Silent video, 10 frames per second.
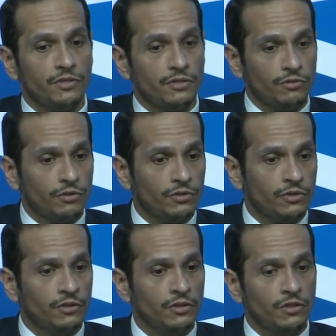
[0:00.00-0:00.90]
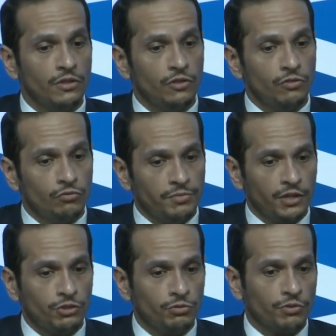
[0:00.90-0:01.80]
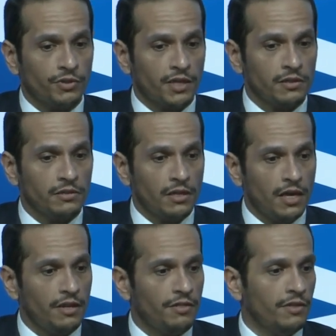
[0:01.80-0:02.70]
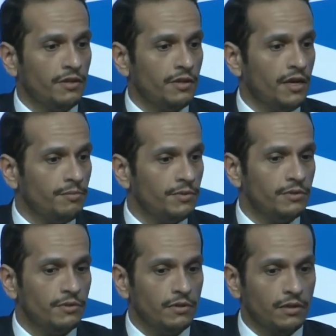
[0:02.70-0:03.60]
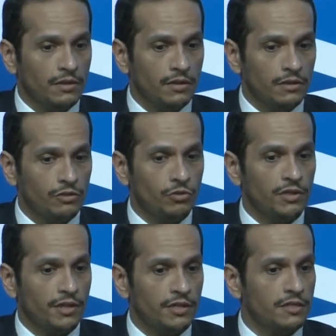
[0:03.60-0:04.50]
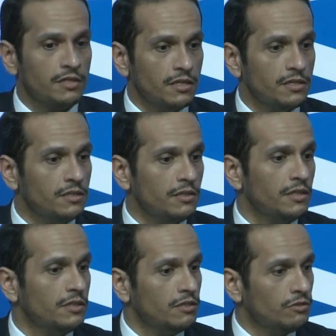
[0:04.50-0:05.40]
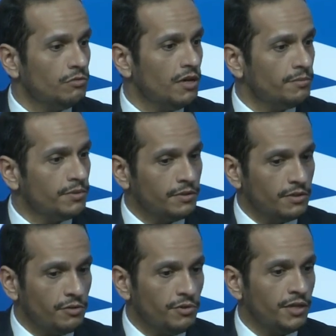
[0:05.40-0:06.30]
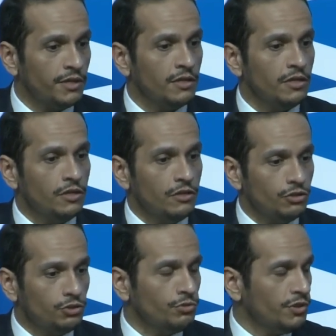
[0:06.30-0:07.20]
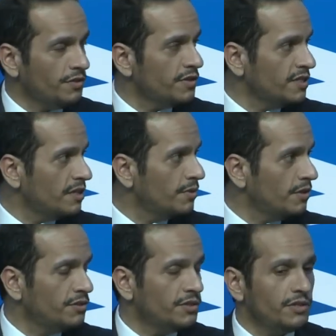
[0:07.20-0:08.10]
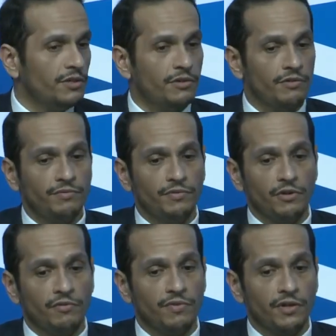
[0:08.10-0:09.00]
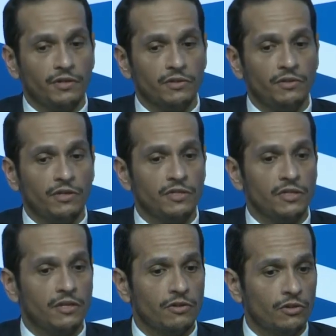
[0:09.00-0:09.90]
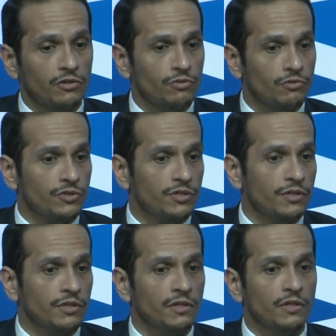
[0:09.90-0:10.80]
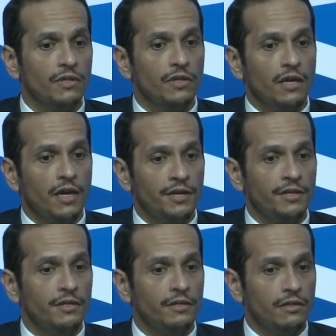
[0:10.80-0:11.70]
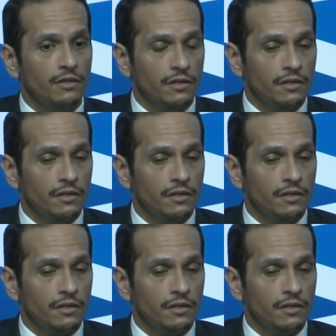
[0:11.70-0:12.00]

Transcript: in order to make sure that anything happen uh, to address these needs to happen in a way ensuring the stability of, of the countries and not using any uh,